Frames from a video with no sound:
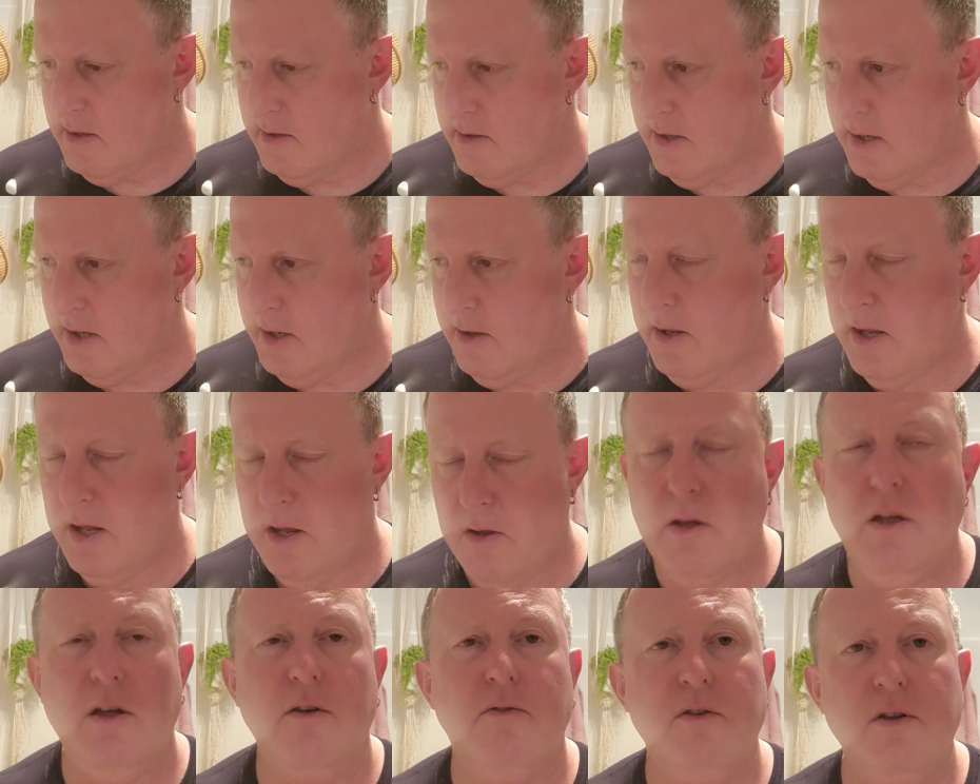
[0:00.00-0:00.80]

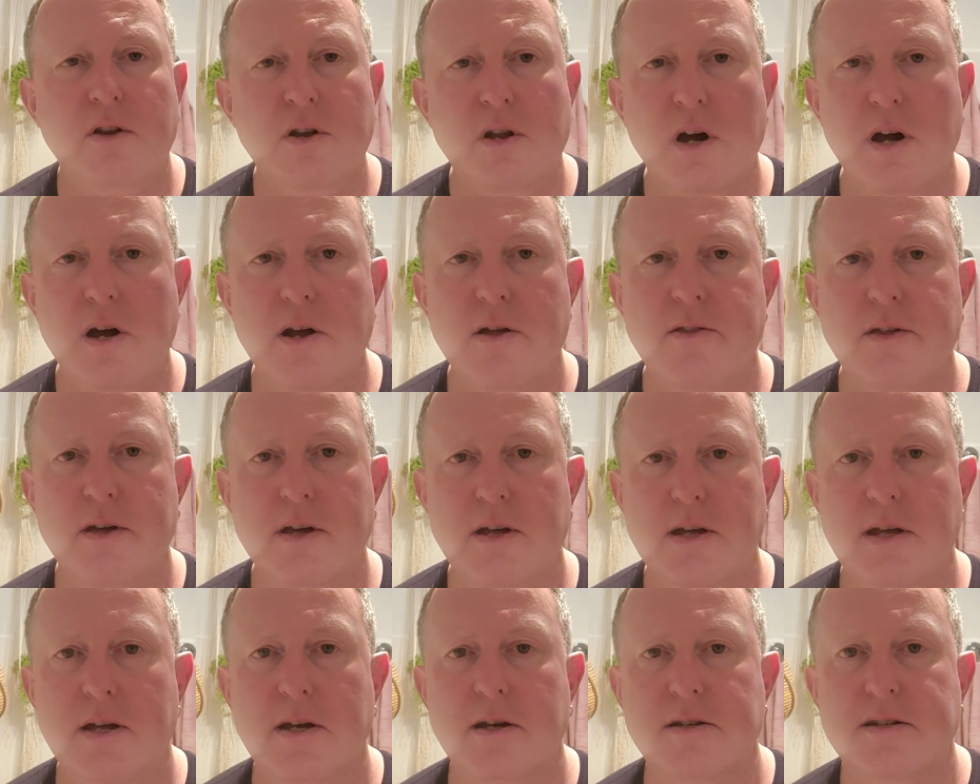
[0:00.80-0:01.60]
if you know
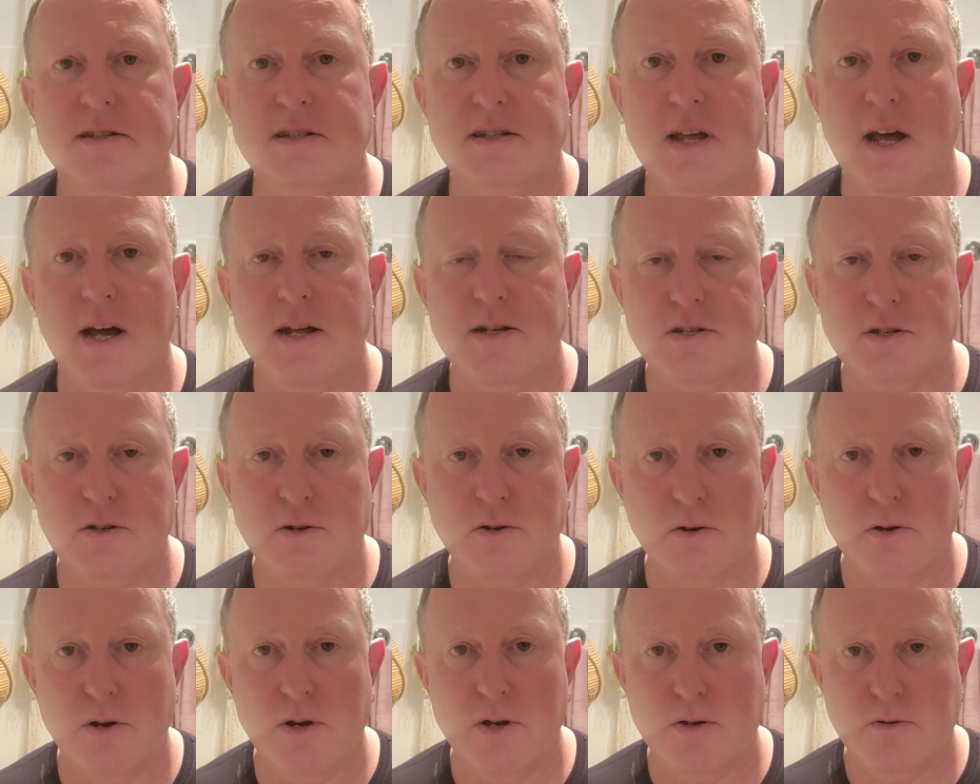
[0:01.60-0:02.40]
the
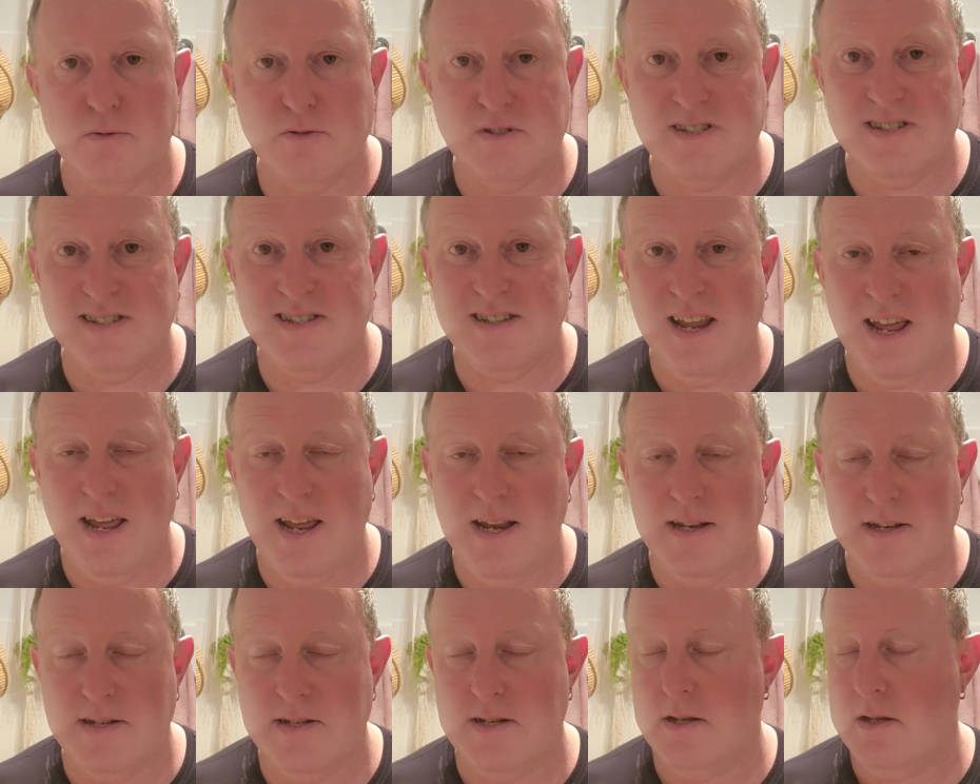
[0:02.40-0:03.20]
sartorial
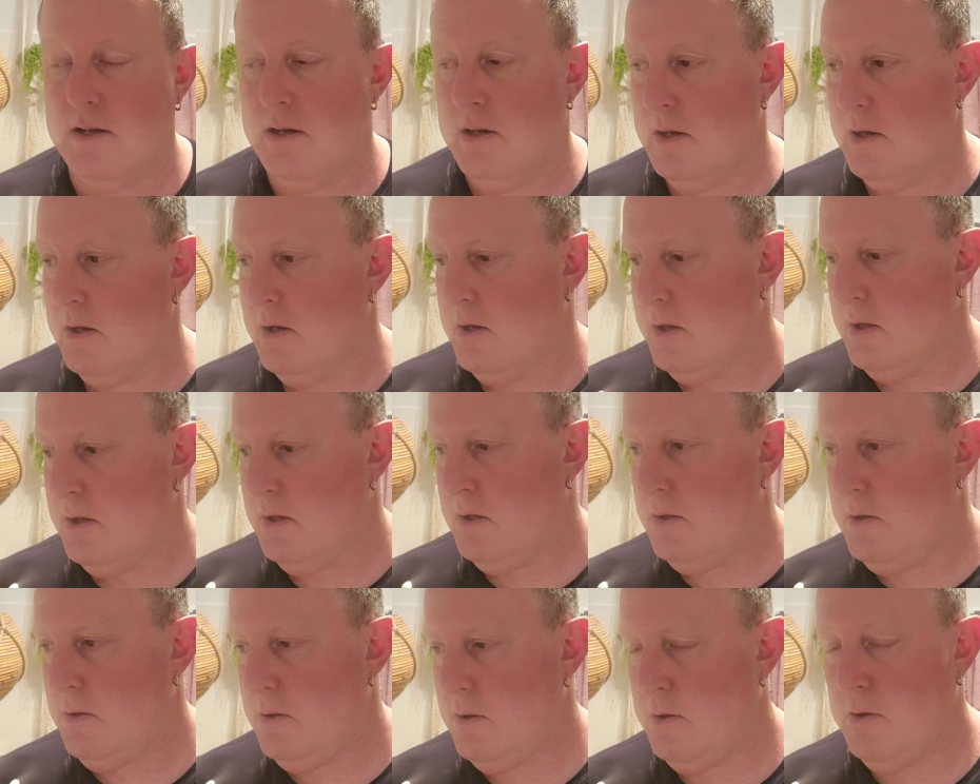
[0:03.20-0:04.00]
scent,
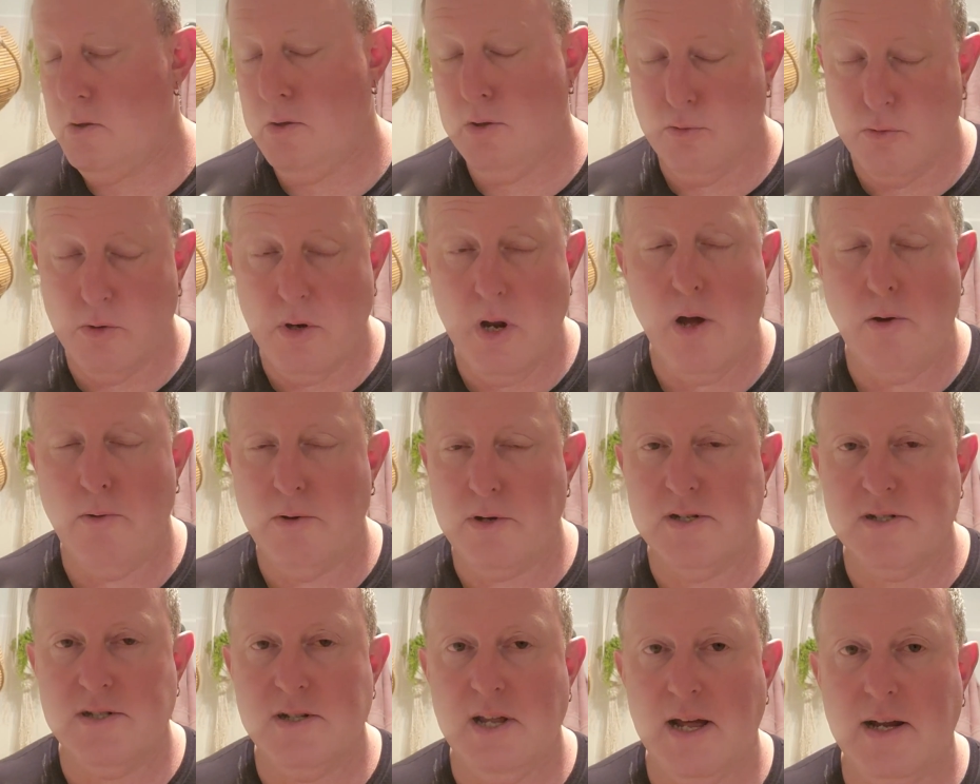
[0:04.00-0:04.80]
you'll know
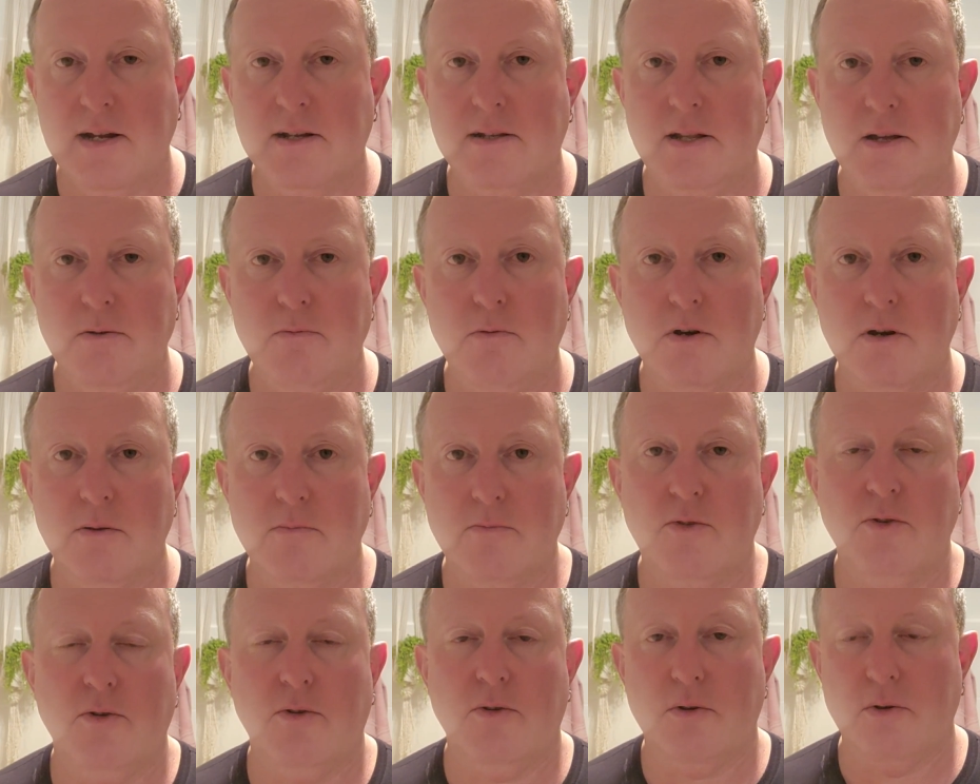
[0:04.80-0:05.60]
exactly what
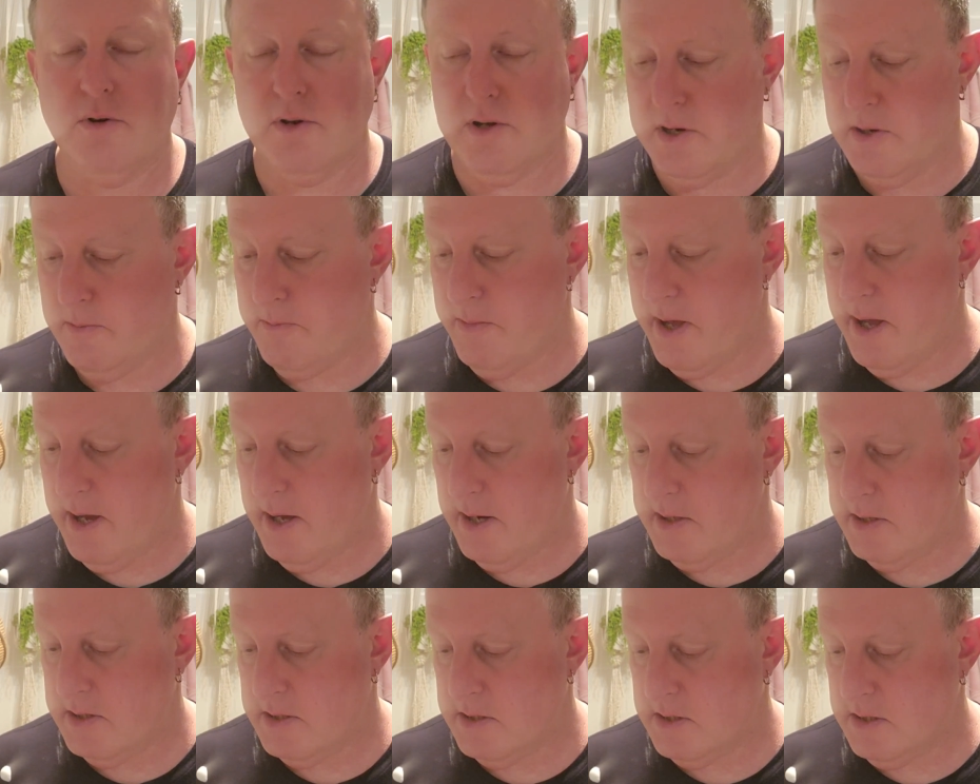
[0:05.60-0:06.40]
I'm talking
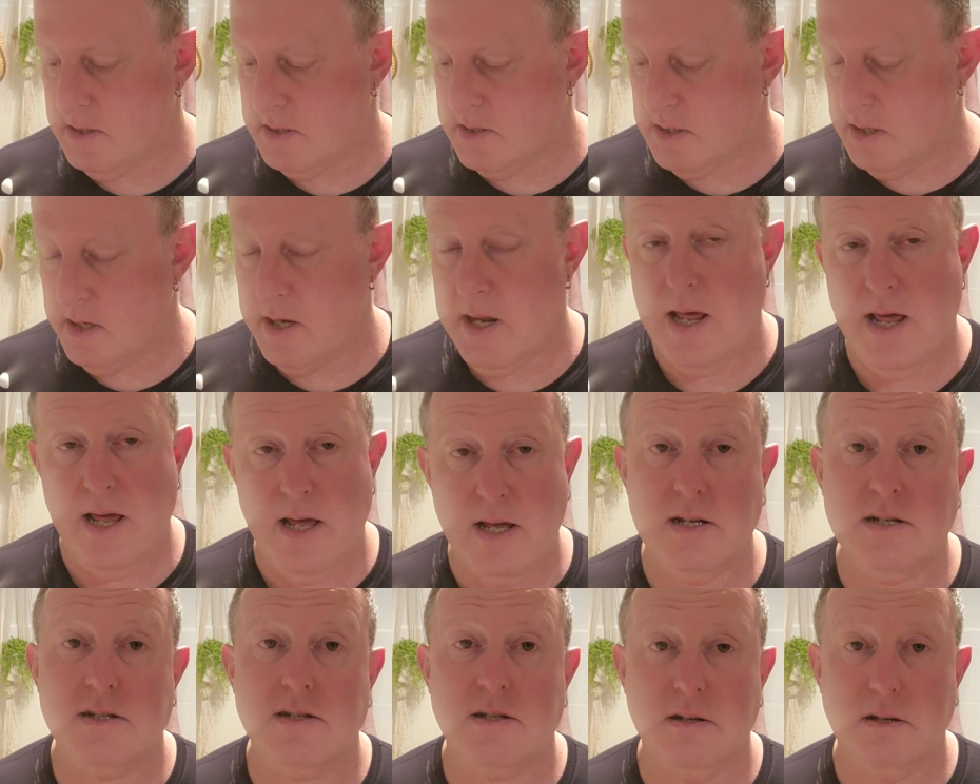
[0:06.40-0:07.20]
about. It's just an
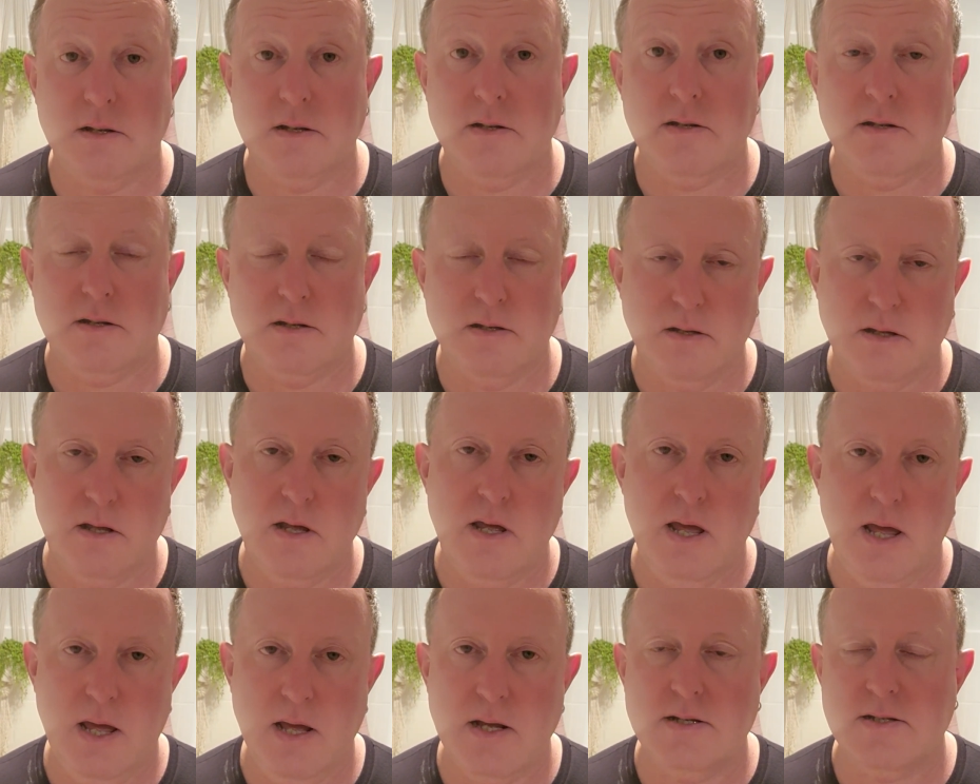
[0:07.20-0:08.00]
excellent,
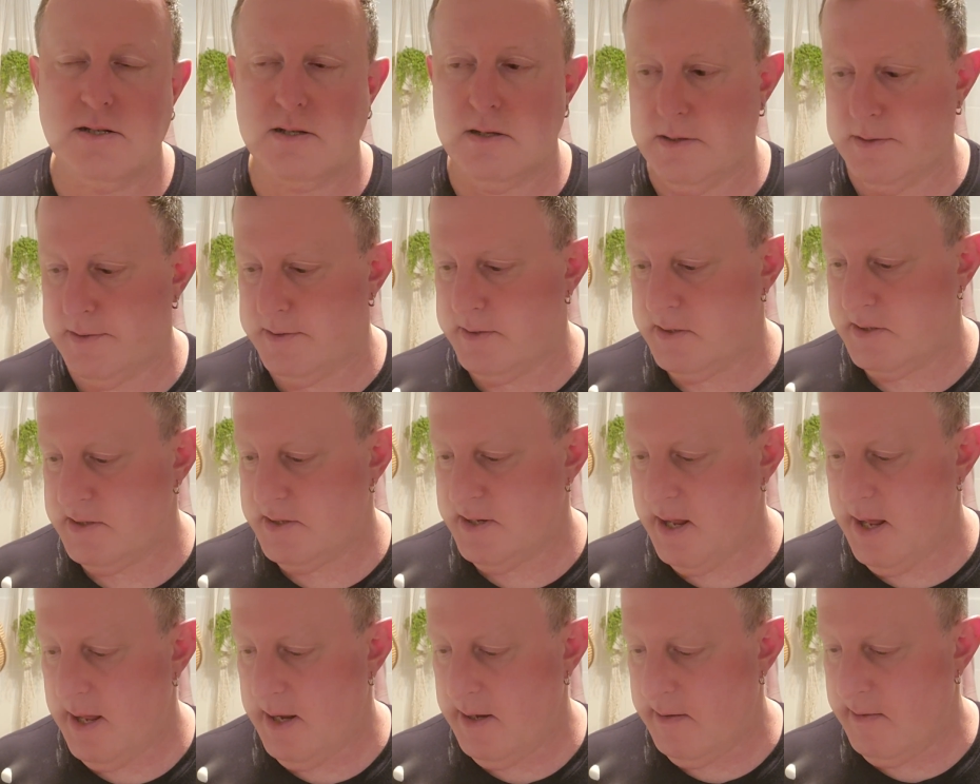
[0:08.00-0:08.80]
excellent
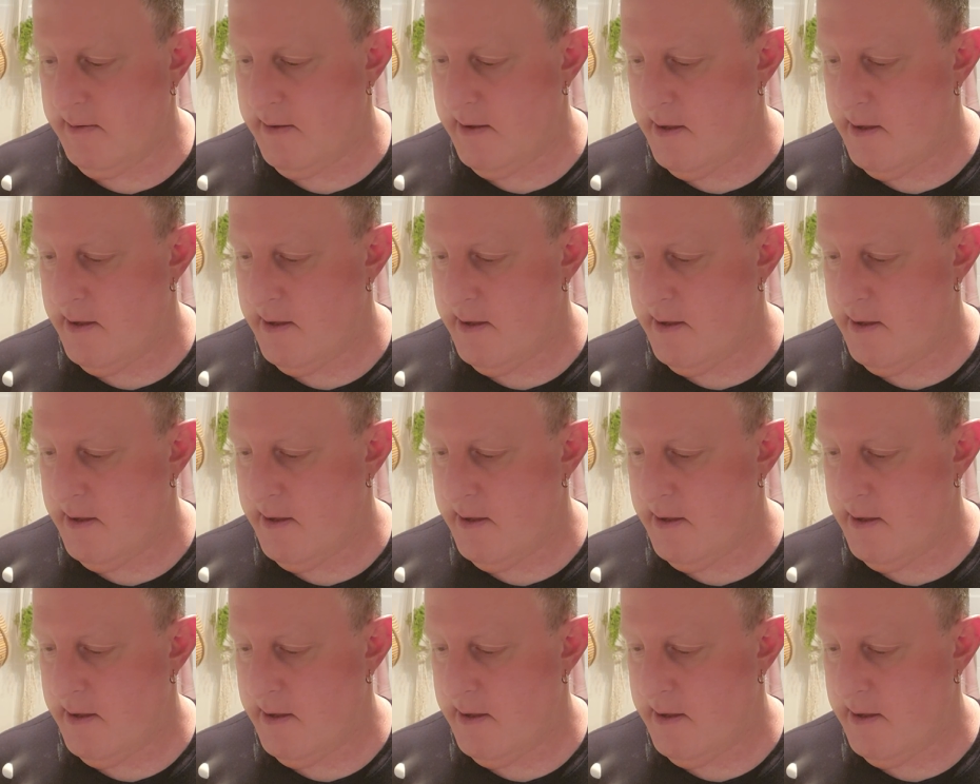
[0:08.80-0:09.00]
scent.